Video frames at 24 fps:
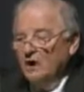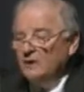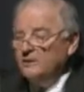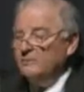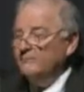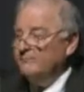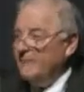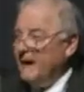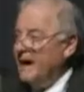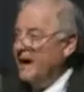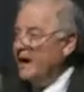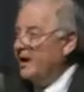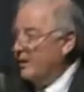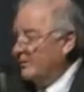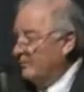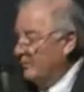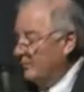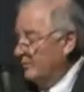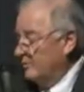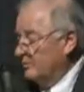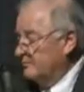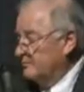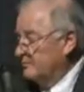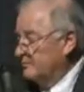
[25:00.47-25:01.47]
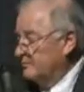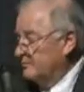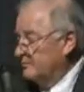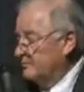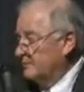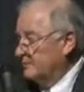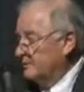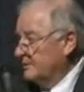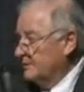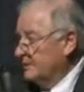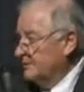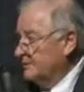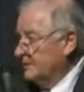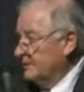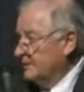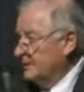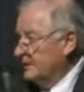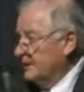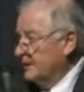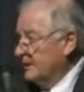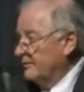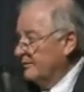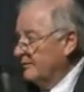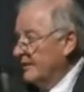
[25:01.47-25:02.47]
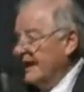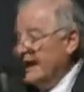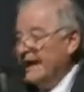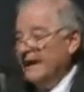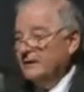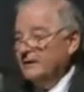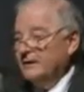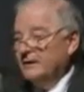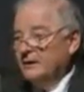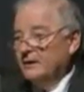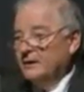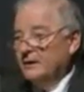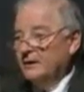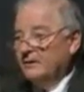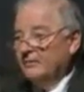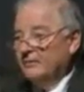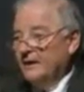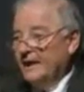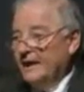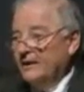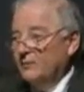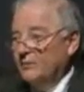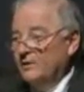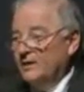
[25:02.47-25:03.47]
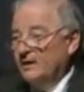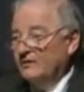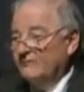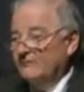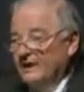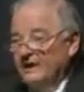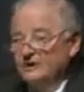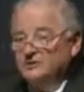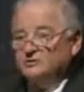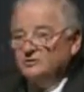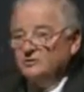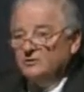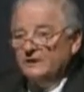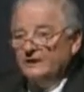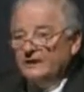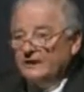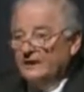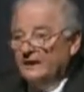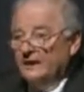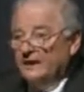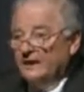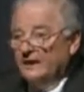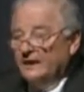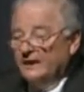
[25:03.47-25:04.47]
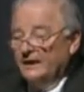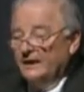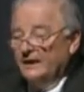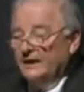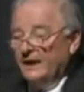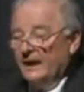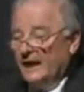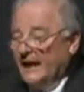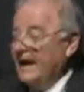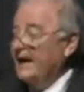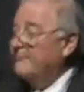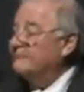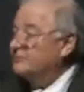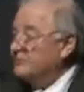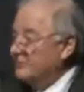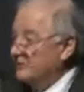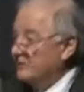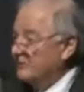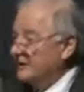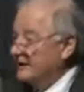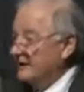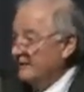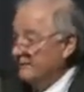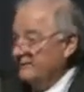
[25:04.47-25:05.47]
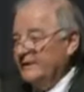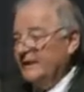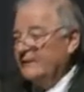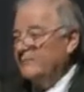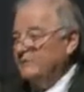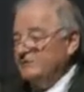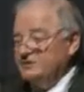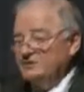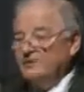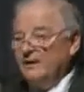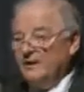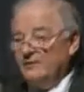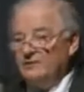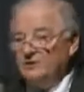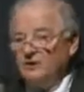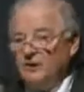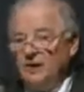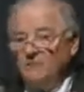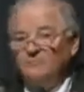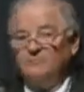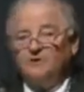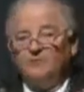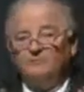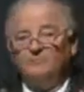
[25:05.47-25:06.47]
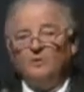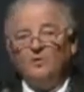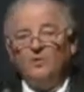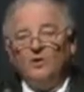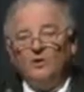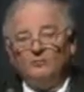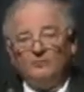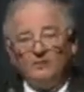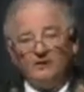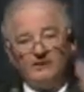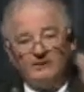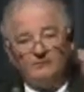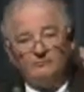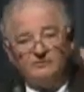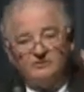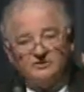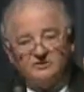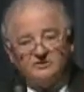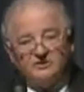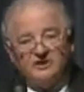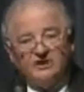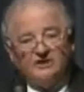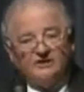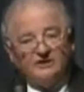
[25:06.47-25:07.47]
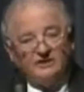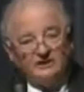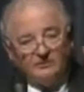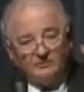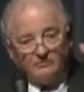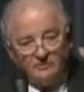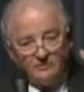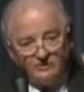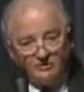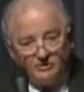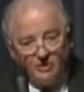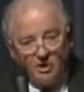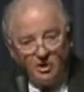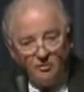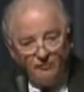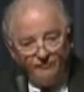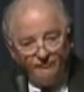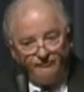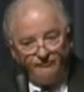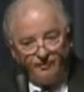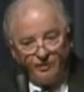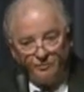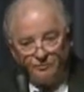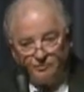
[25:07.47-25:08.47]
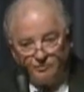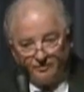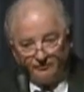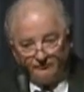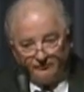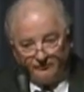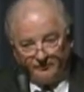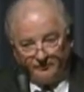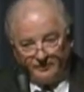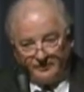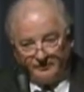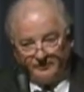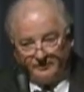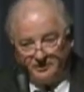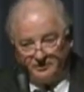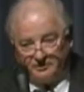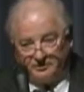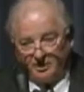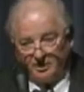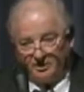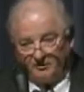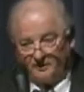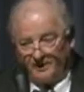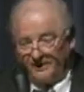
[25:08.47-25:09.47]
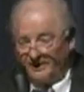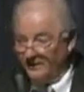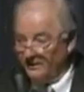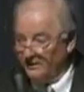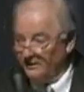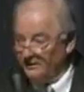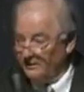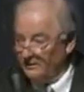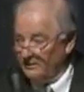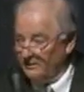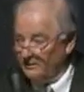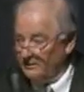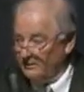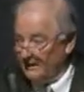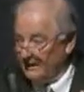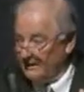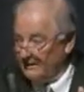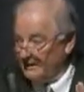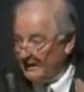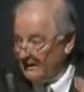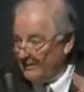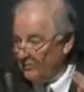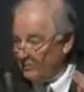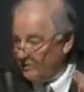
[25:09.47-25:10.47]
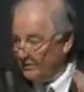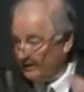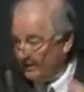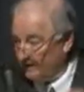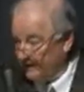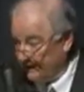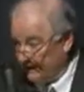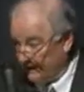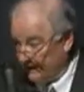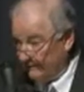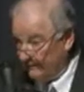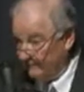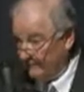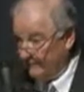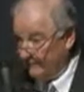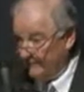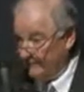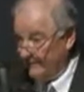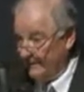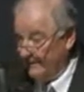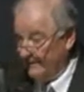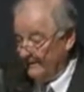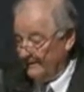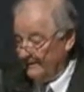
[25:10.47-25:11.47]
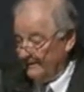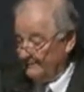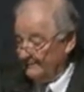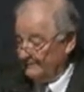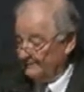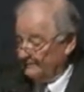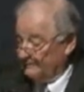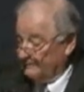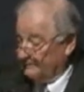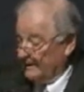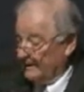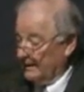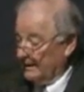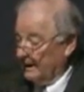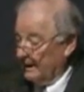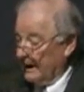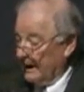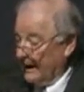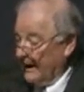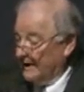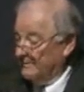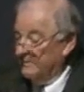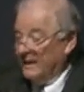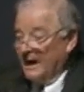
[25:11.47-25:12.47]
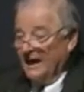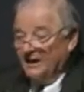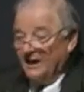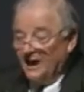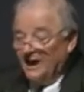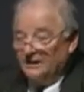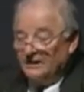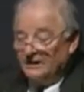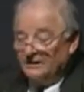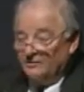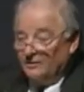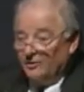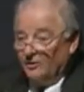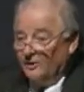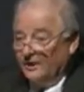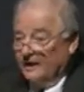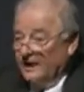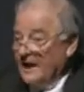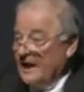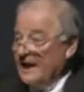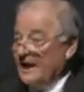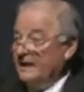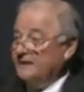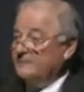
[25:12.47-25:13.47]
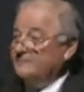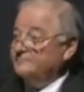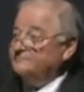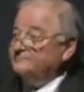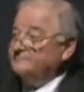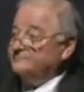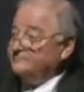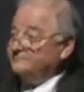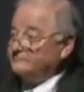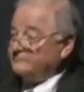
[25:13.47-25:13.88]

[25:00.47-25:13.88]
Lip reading: unbearable that they would eventually have to leave. They would come to the point where they would see that there was no future for them in Germany, and they would leave. And by 1938,